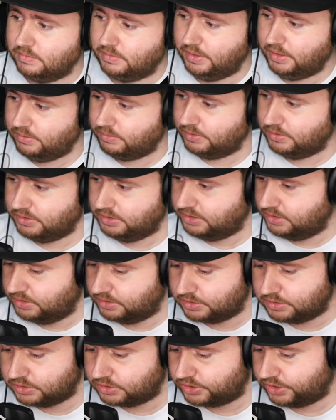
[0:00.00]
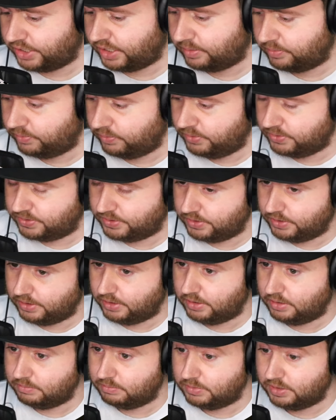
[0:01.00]
they really did a good job with the
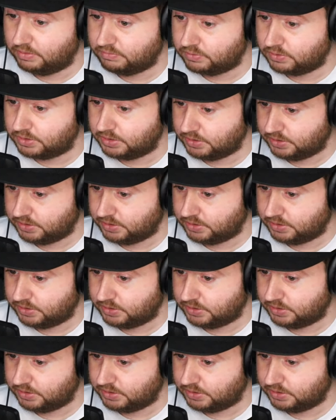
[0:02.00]
uh, leveling